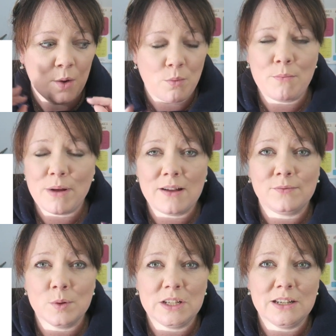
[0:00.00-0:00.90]

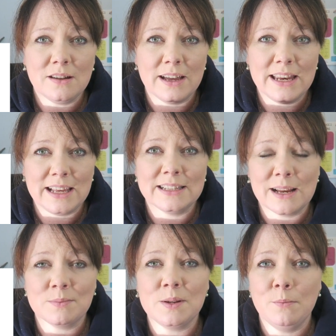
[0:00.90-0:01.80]
£1.49 is an
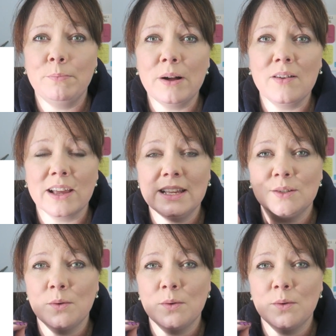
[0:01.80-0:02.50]
absolute bargain